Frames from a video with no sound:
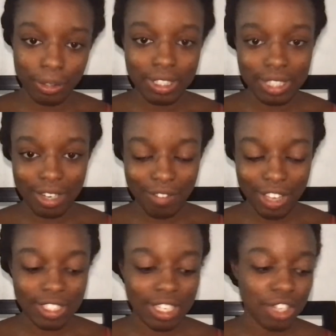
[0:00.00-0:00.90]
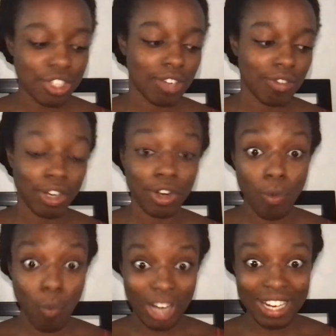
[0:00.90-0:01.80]
did an investigation, figure out
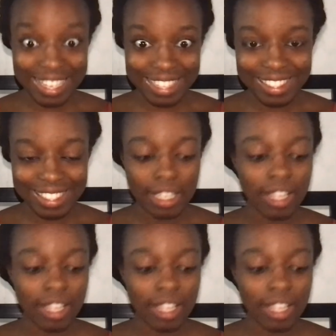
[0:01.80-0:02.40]
what it is,